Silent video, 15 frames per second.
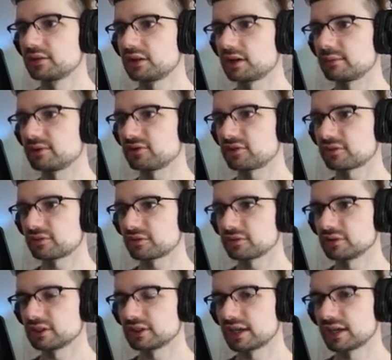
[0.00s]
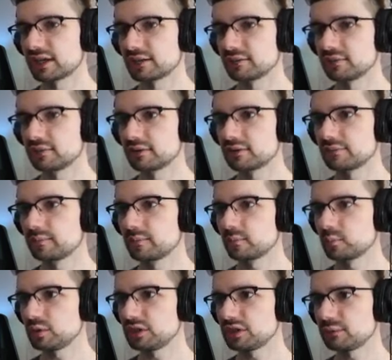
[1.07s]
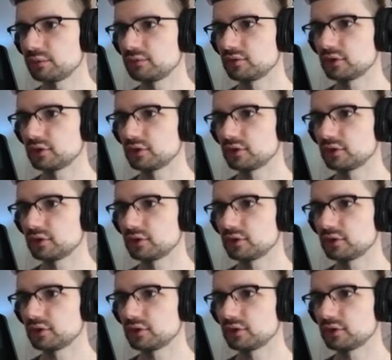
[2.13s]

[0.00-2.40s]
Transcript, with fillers: Not much else to look at. We can move